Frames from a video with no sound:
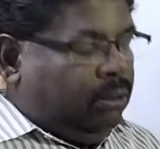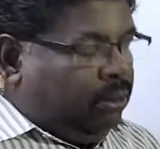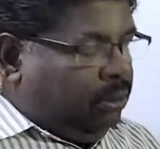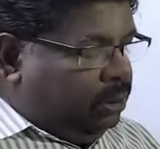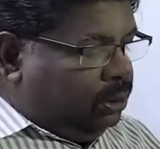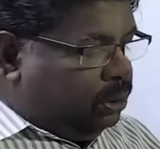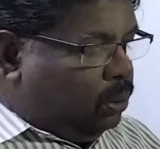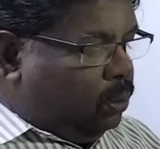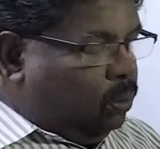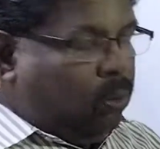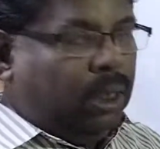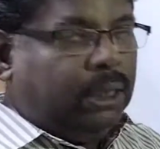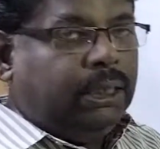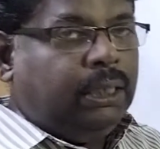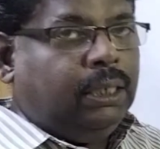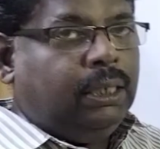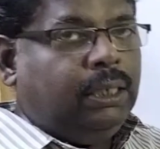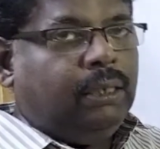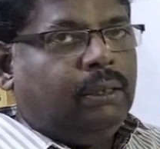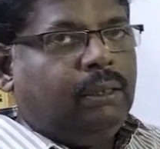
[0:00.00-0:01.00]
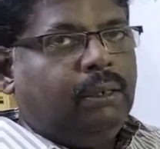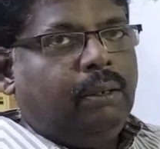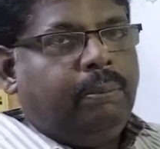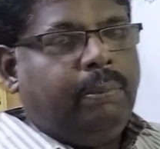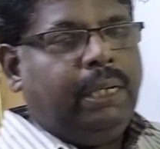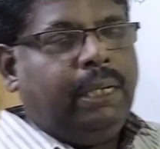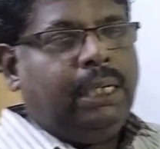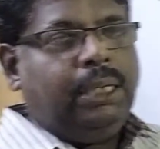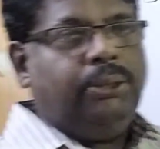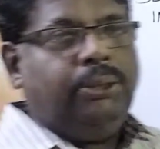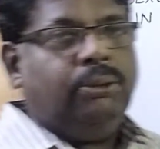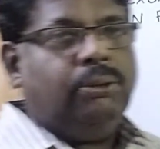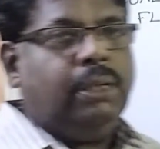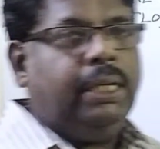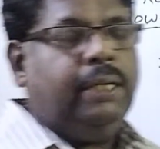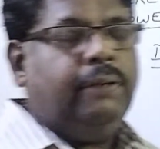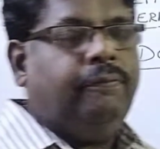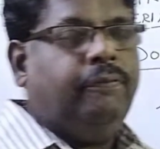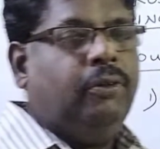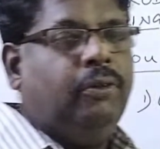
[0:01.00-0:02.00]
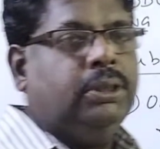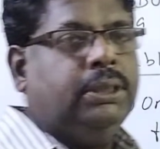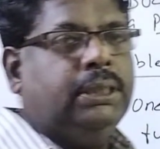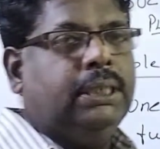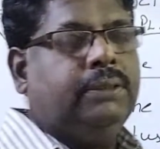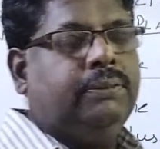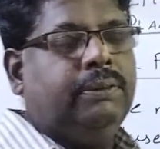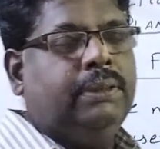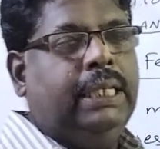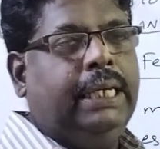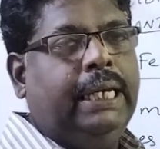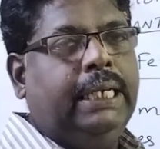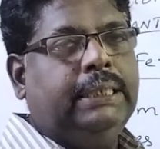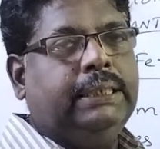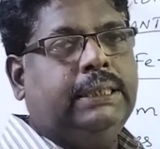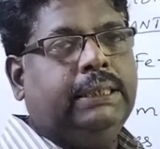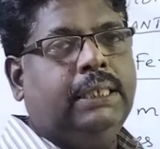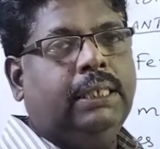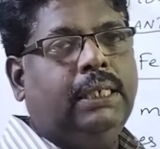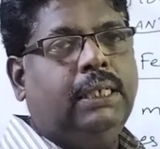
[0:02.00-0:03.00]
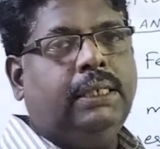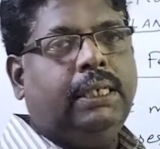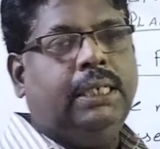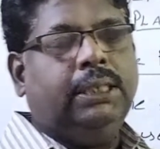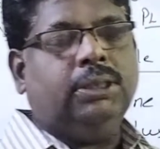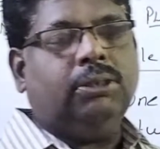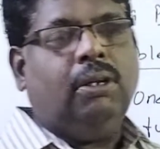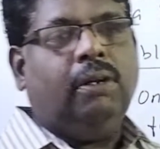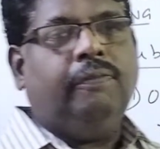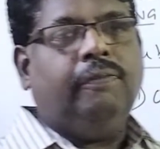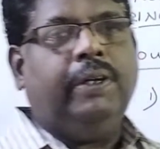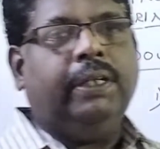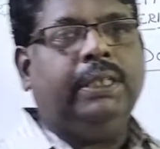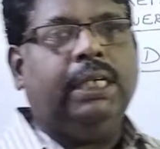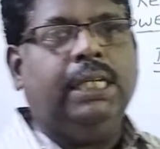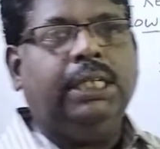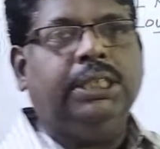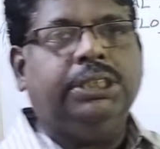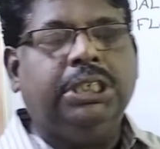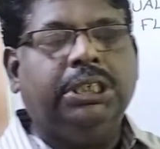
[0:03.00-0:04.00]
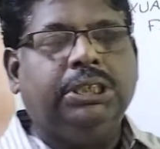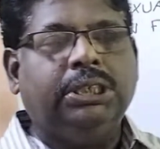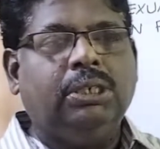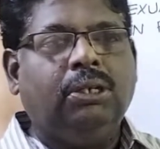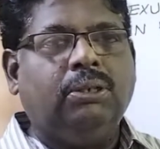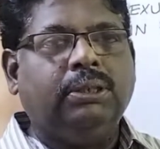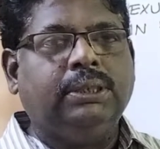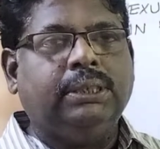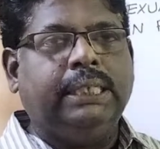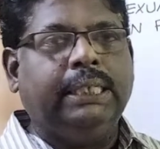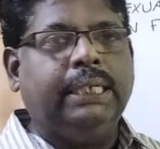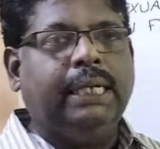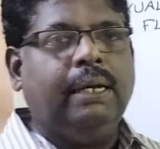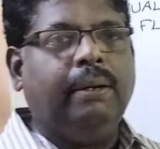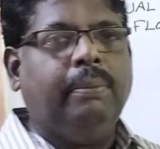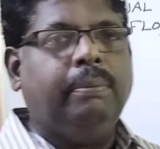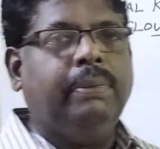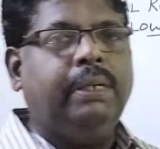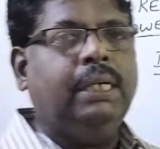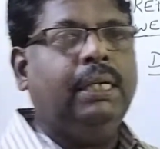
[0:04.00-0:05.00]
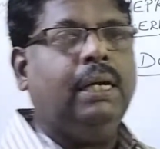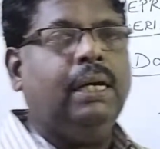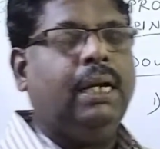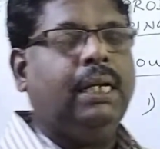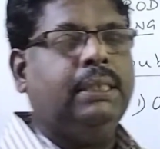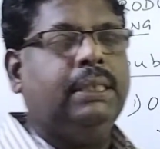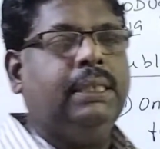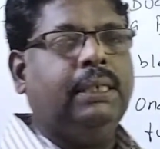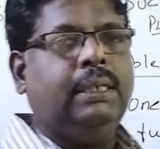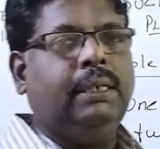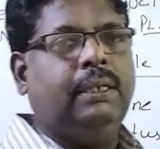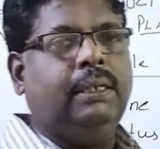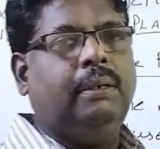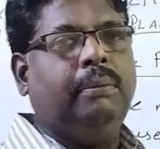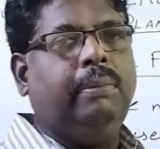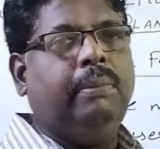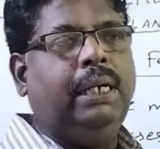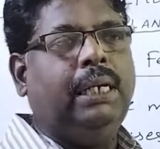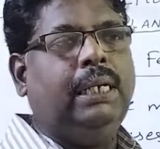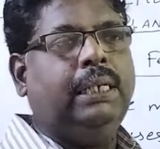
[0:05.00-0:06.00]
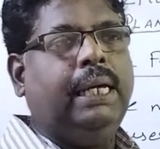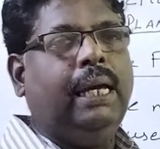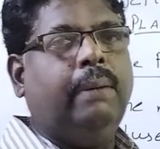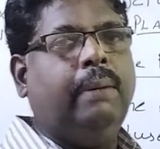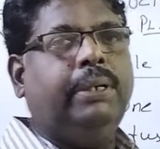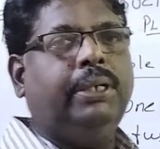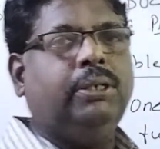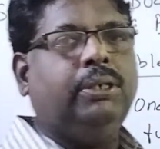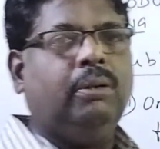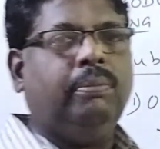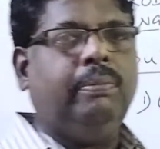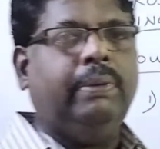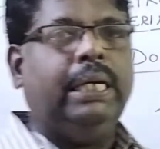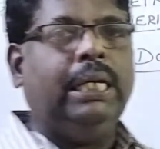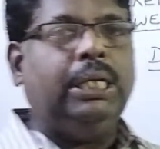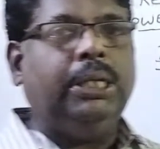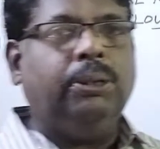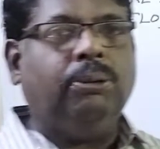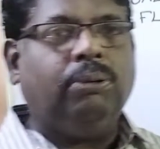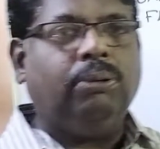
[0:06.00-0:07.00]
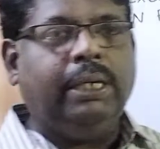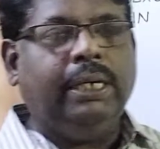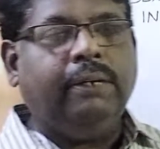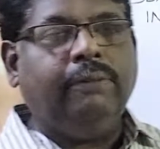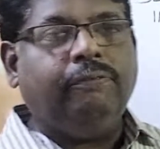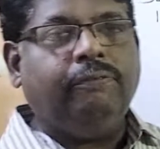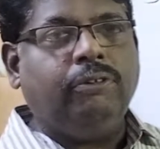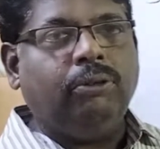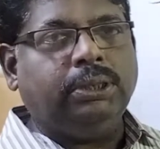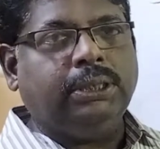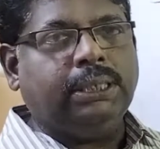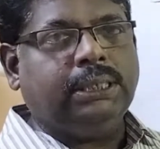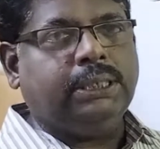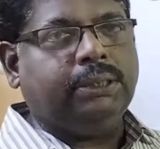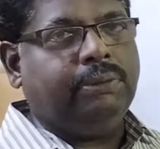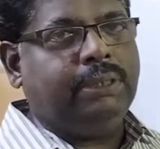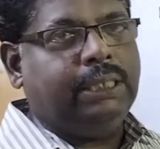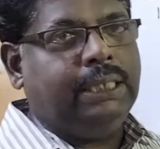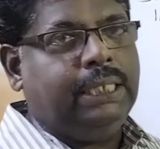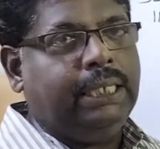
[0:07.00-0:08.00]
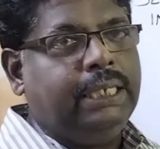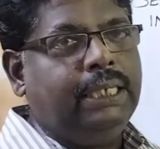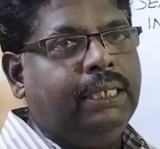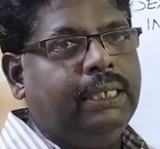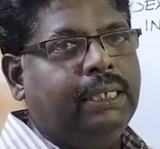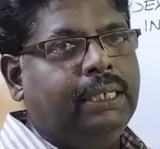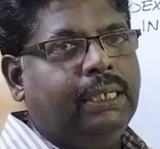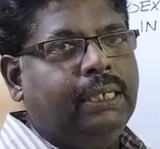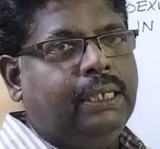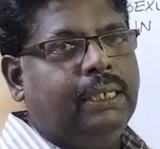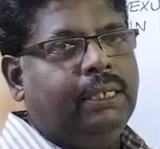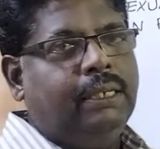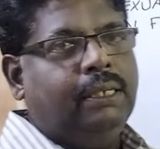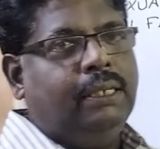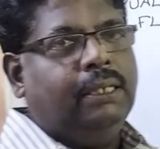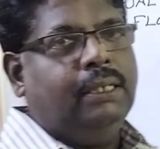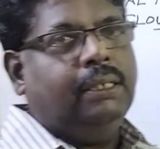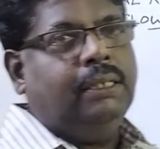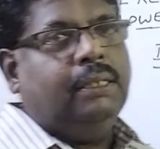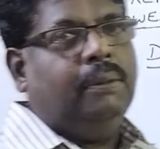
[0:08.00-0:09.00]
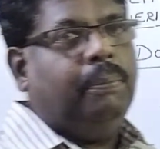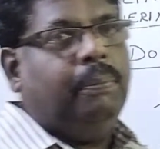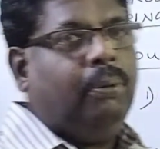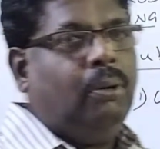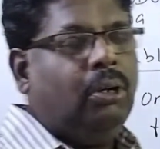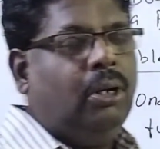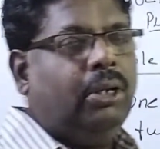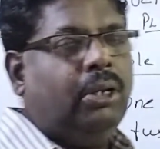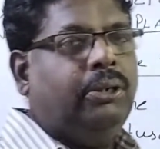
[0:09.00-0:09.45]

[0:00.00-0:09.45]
So one male nuclei fuses with the egg cell, that is called fertilization of syngamy. Another male gamete or male nuclei fuses with the polar